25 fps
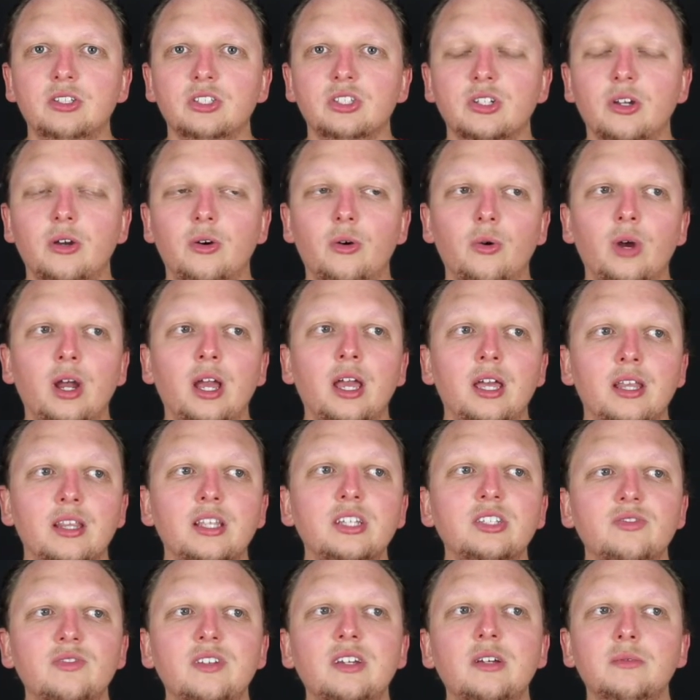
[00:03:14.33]
So
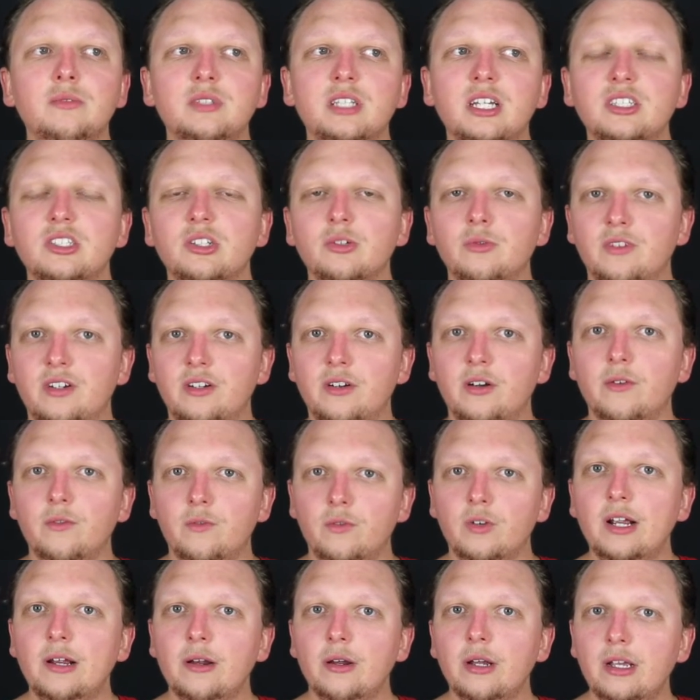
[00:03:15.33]
this film does a
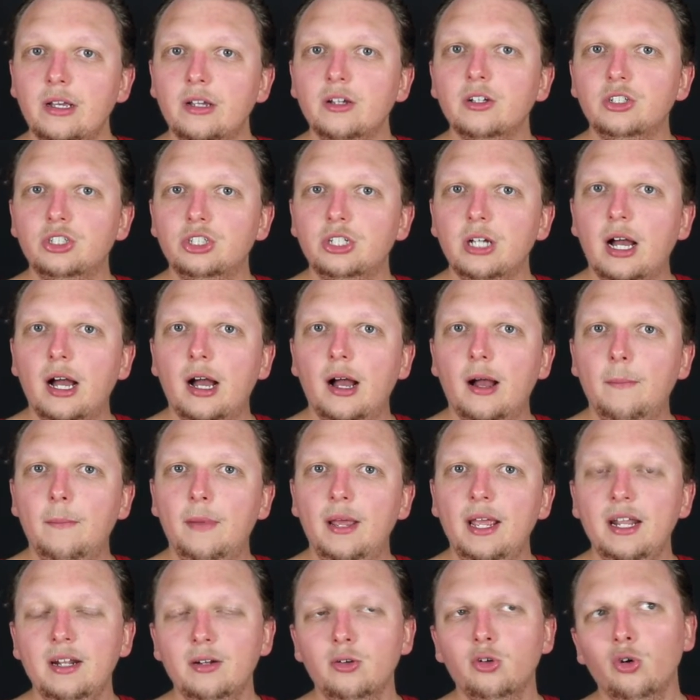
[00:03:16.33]
very good job,
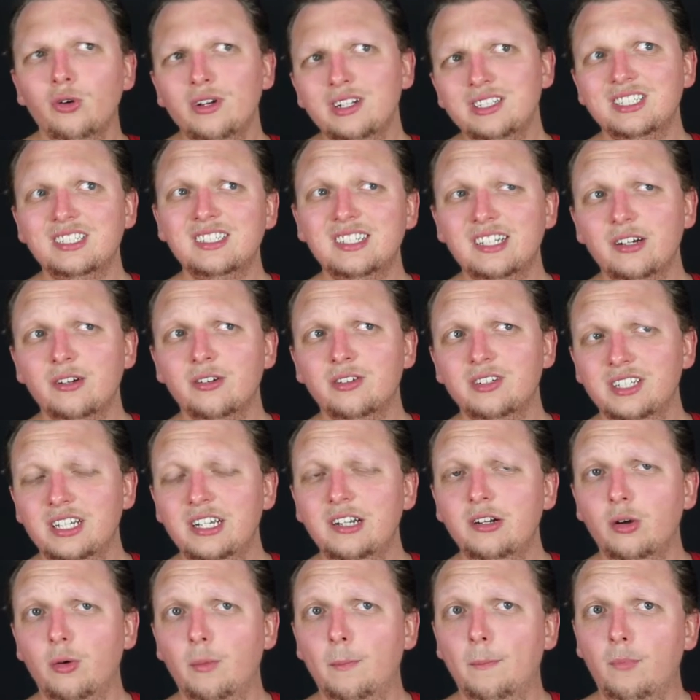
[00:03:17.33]
and Quentin
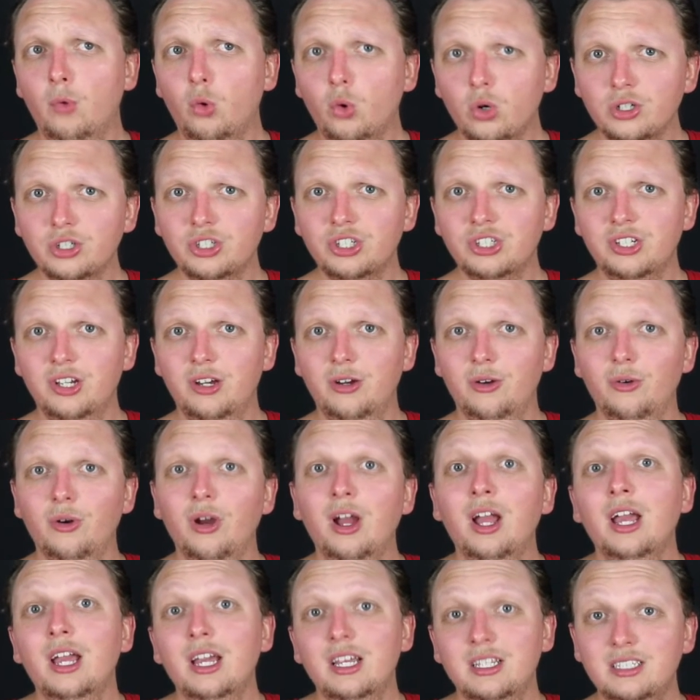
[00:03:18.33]
Tarantino more so
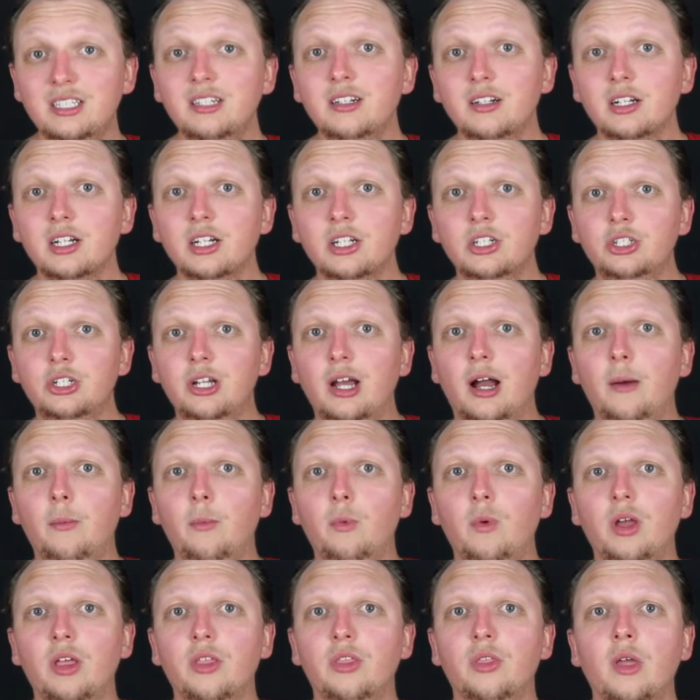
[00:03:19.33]
did a good job
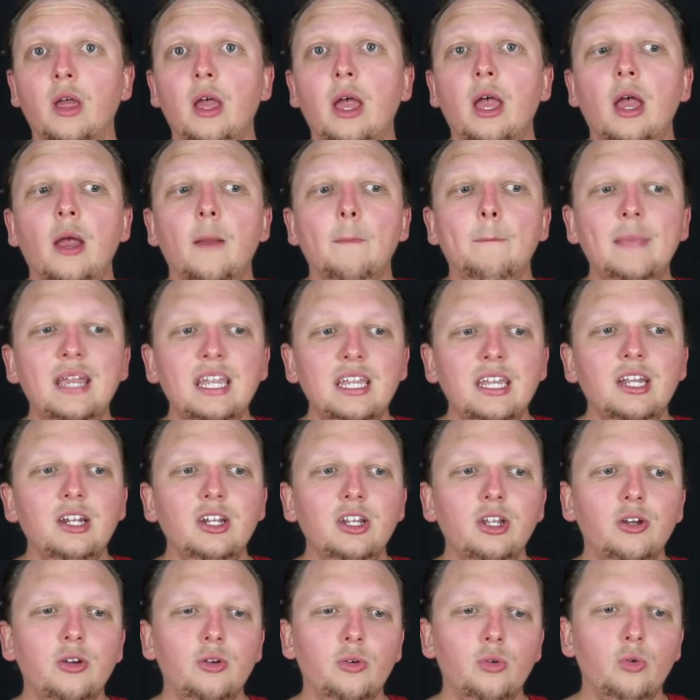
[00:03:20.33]
with making
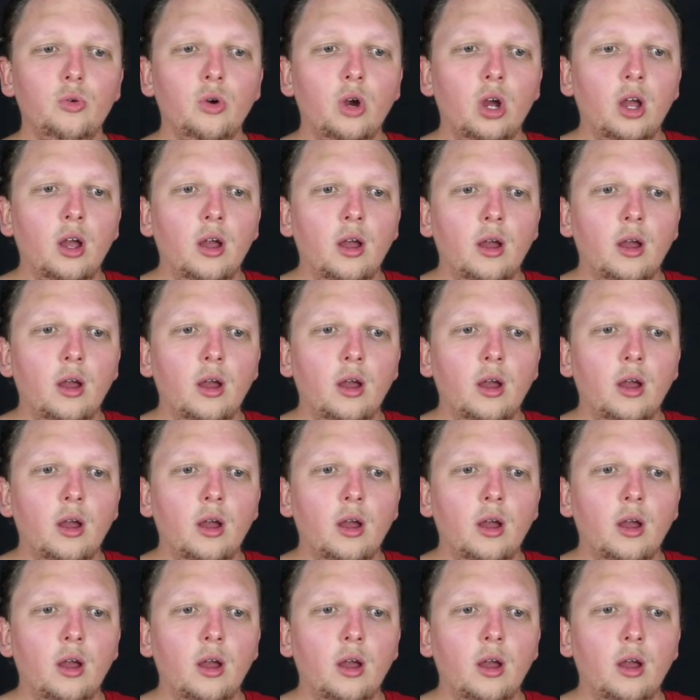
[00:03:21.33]
you